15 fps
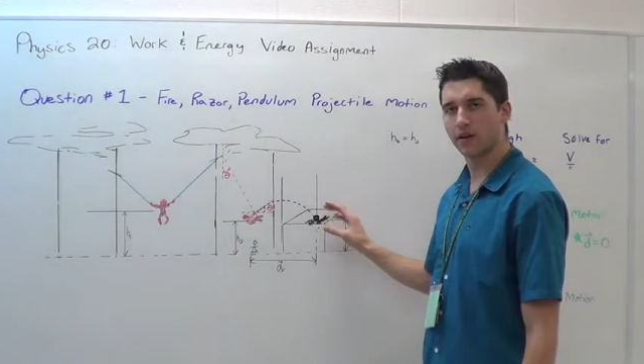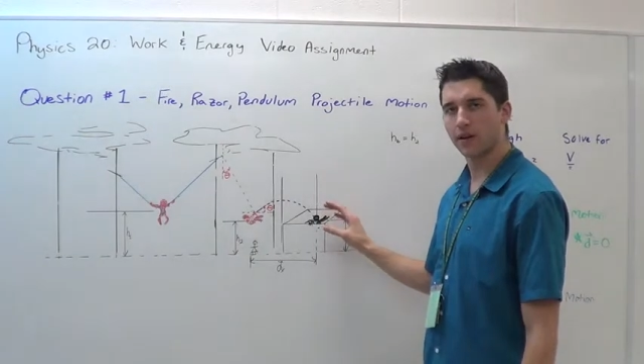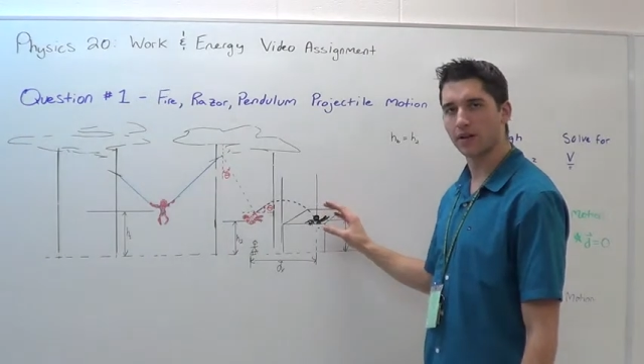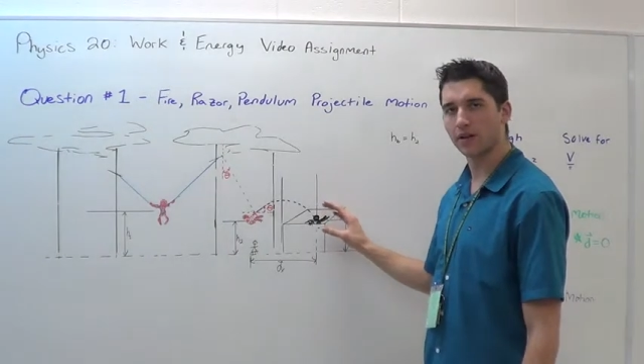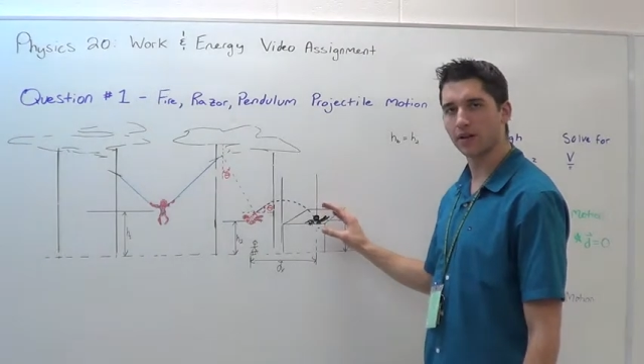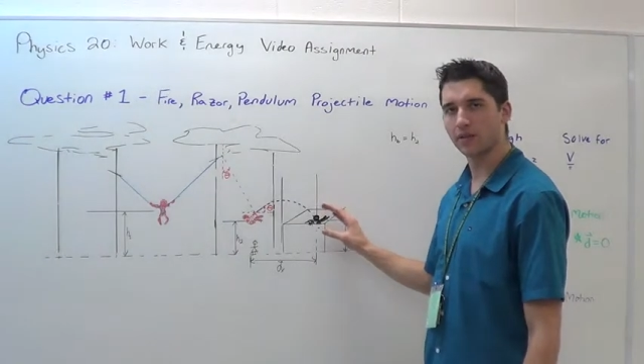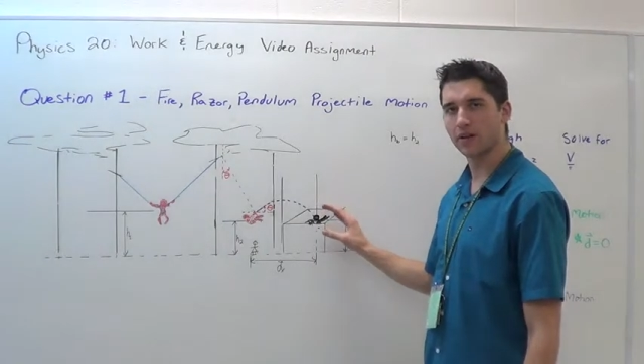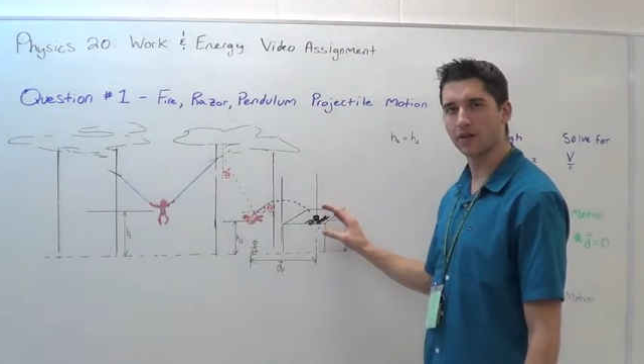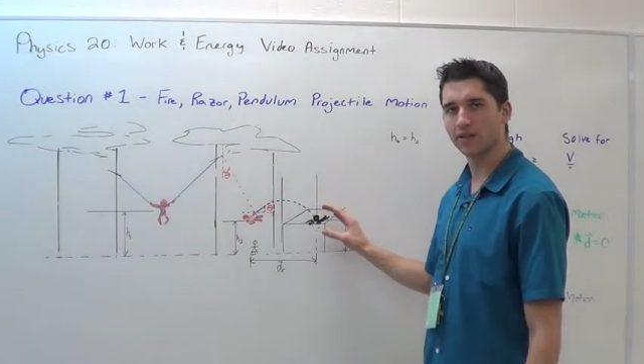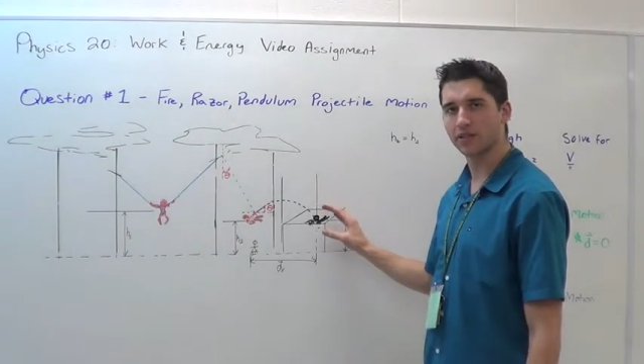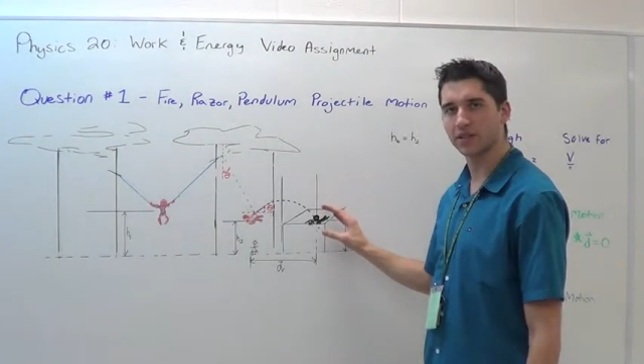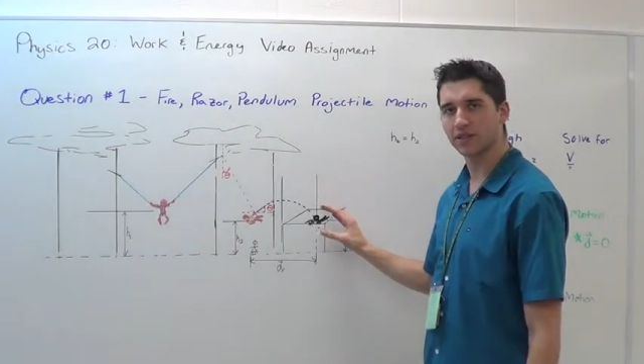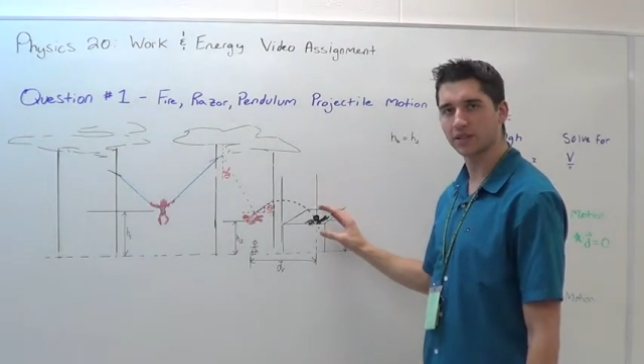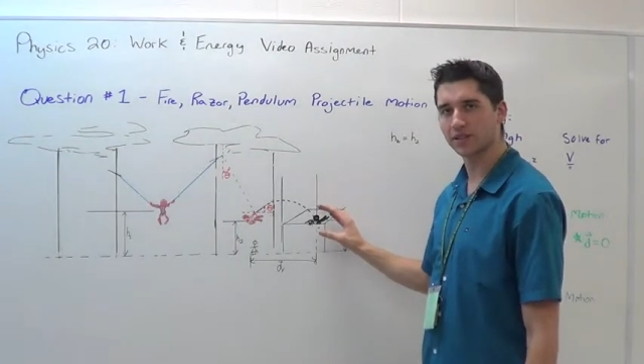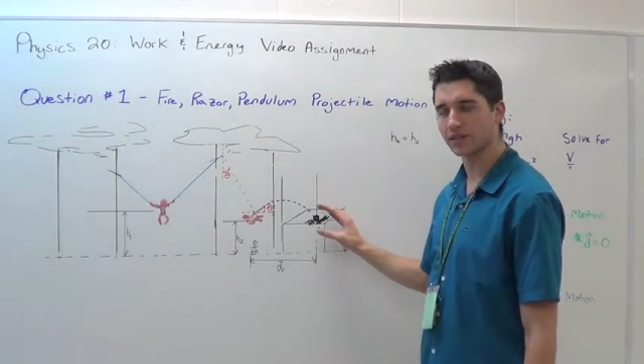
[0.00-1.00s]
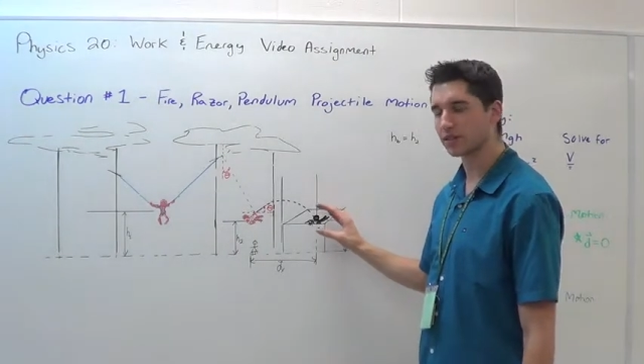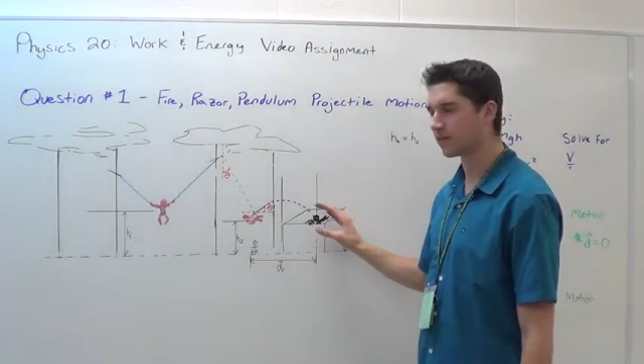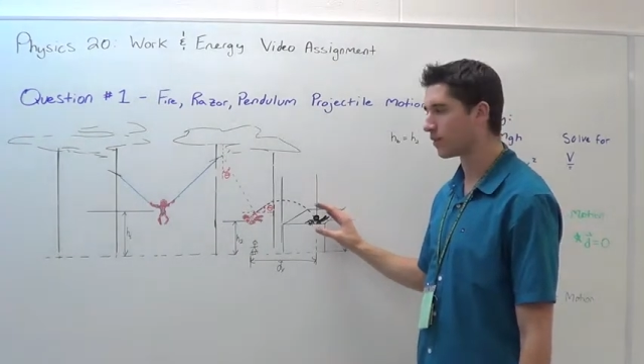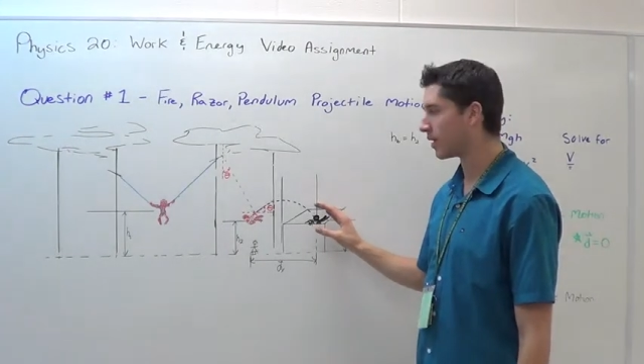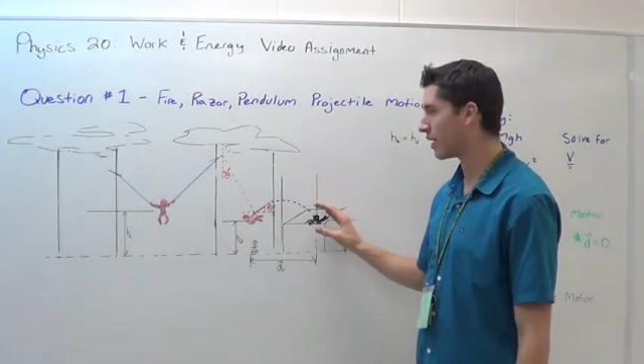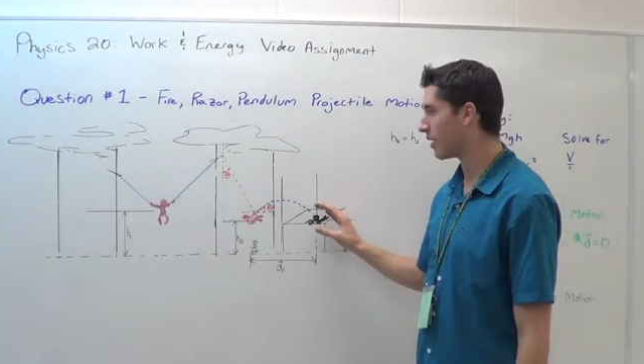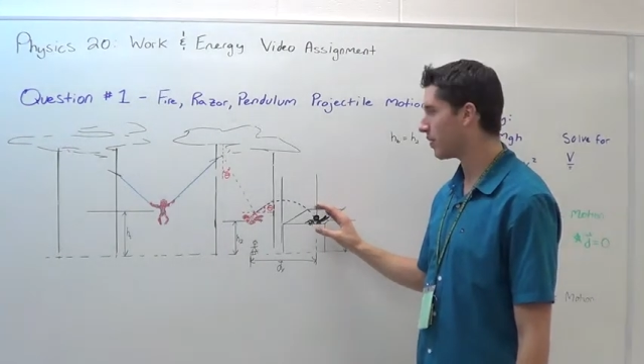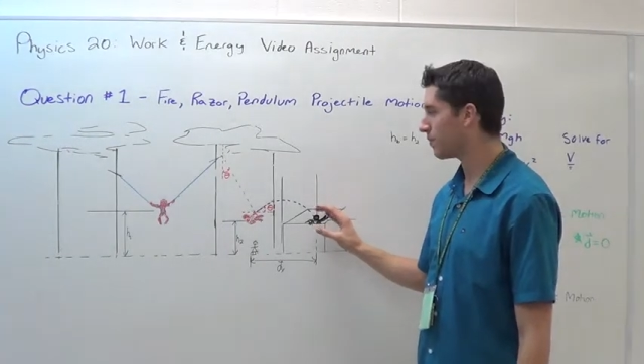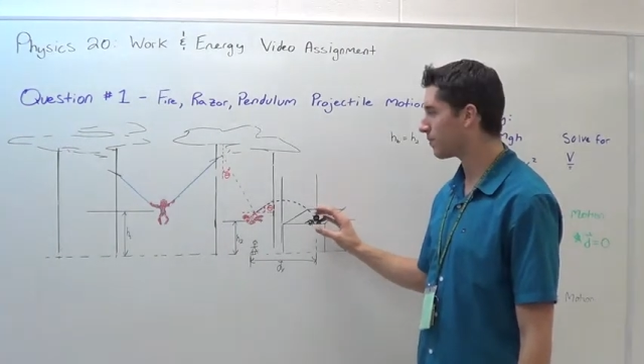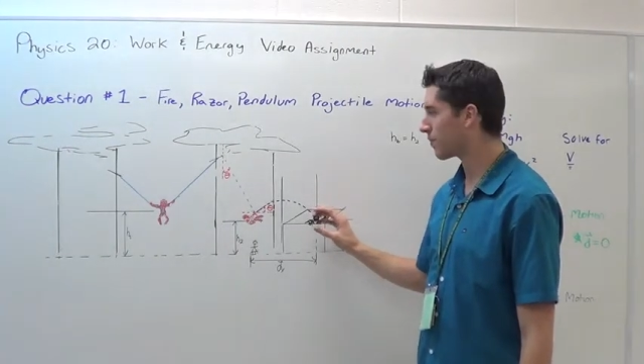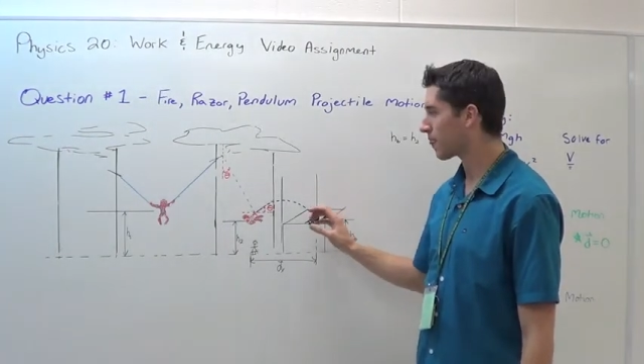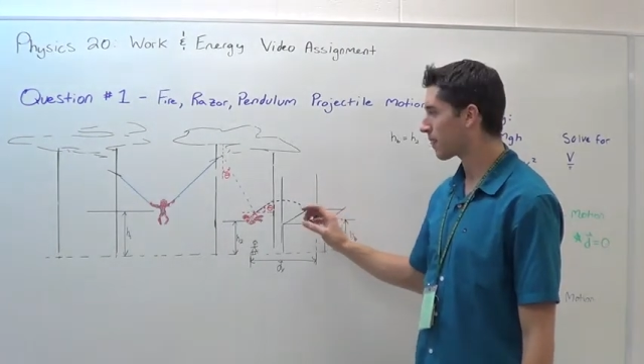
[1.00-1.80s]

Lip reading: a little bit of a distance away,